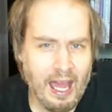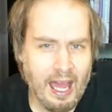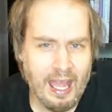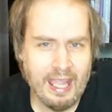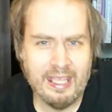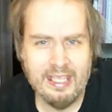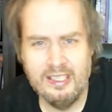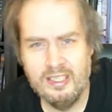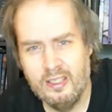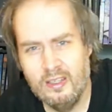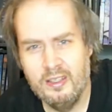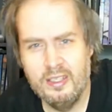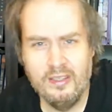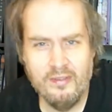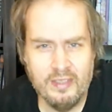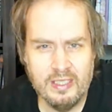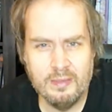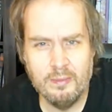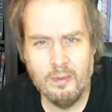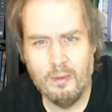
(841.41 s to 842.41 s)
I consider the
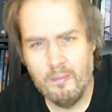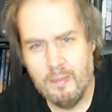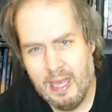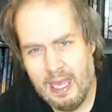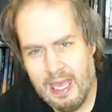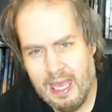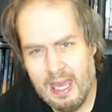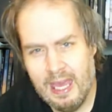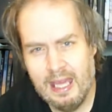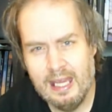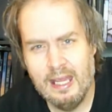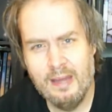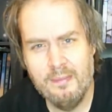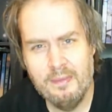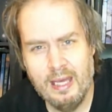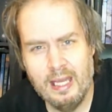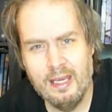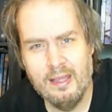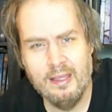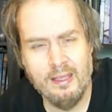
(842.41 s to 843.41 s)
Invisible Man.
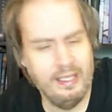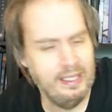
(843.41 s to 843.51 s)
Like